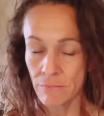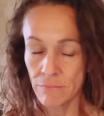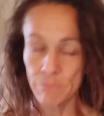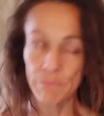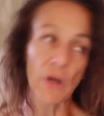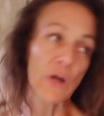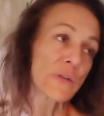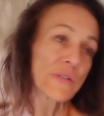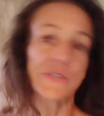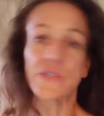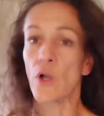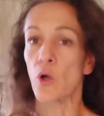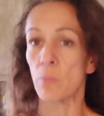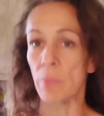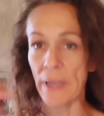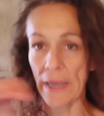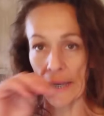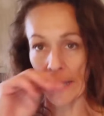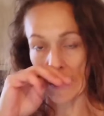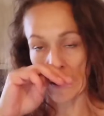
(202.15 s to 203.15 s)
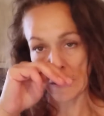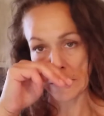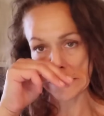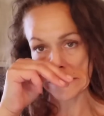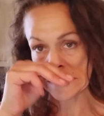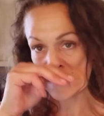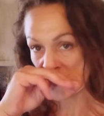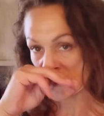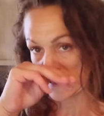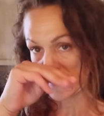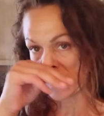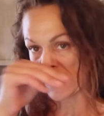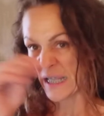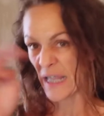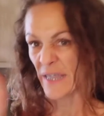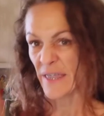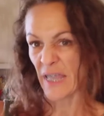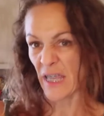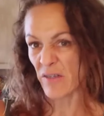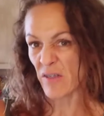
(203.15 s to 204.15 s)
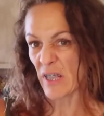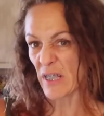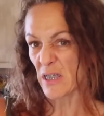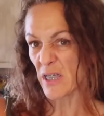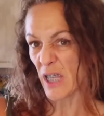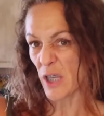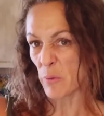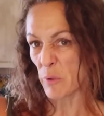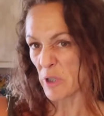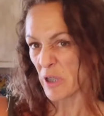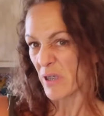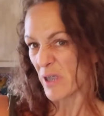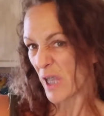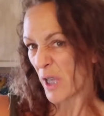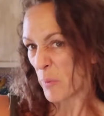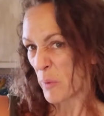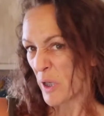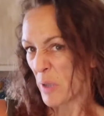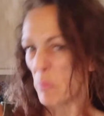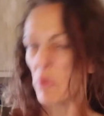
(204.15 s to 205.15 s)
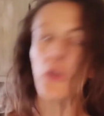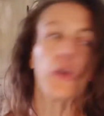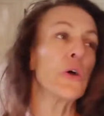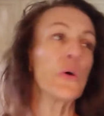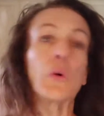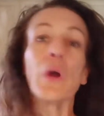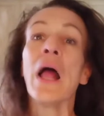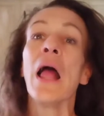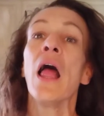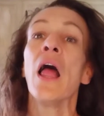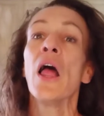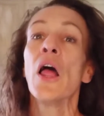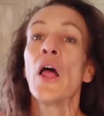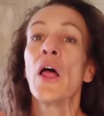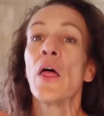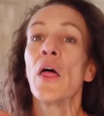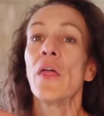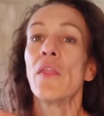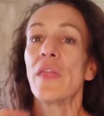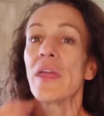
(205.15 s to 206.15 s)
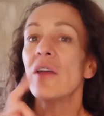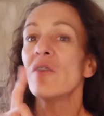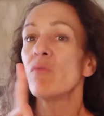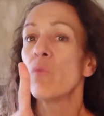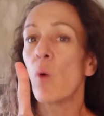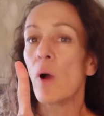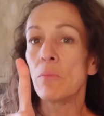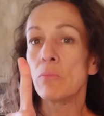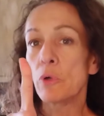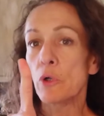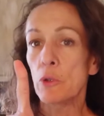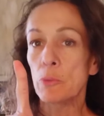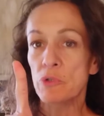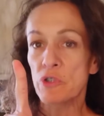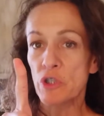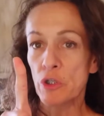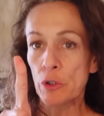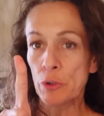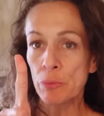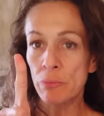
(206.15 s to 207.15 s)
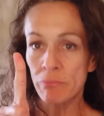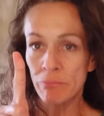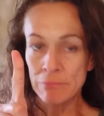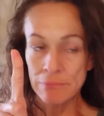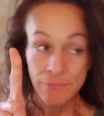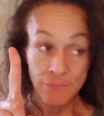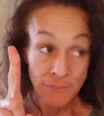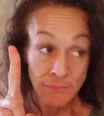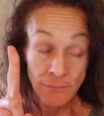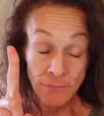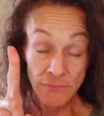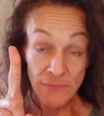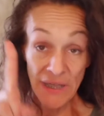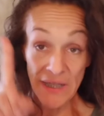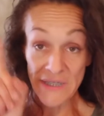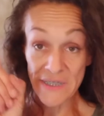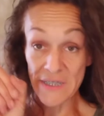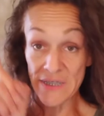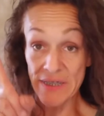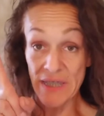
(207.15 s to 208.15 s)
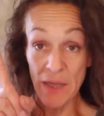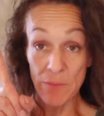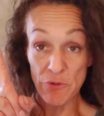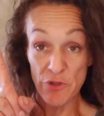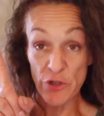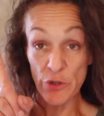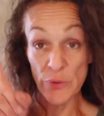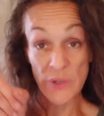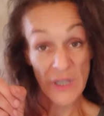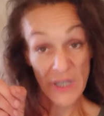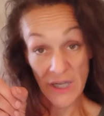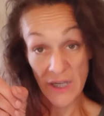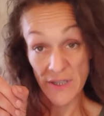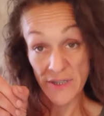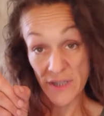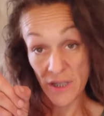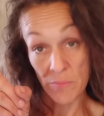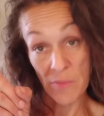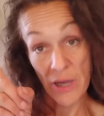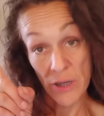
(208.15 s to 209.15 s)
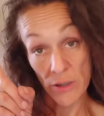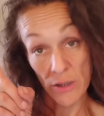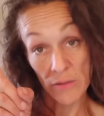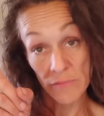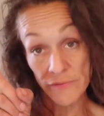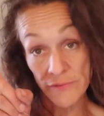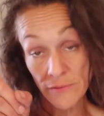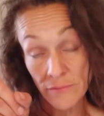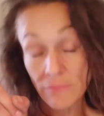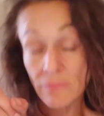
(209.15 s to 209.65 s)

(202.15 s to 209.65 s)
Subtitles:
Birds don't pee. They have like liquidy poop. They have one poop chute. It's the same chute the eggs come out of.